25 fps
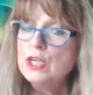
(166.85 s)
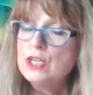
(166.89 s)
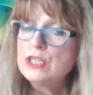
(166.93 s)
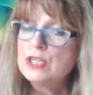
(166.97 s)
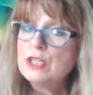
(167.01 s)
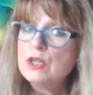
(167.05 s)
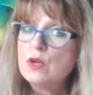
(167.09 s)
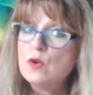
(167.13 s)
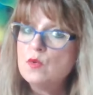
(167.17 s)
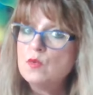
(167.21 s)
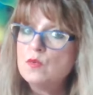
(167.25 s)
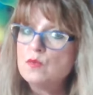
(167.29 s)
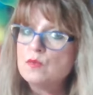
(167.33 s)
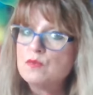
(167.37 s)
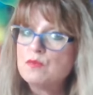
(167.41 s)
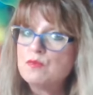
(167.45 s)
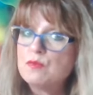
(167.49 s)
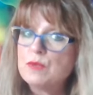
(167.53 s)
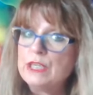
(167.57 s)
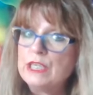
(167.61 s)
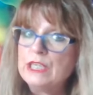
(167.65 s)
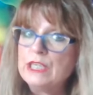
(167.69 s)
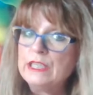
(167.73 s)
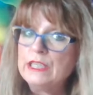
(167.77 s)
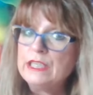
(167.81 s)
So,
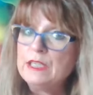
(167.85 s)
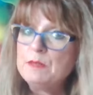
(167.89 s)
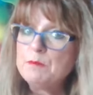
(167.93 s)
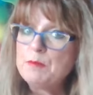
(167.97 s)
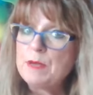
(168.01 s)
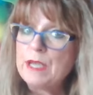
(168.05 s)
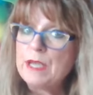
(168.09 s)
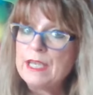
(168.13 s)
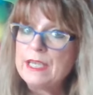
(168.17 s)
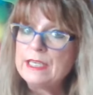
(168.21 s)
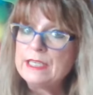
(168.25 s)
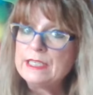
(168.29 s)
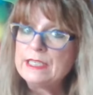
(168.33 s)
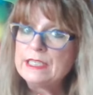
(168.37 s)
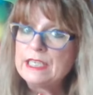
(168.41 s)
really pay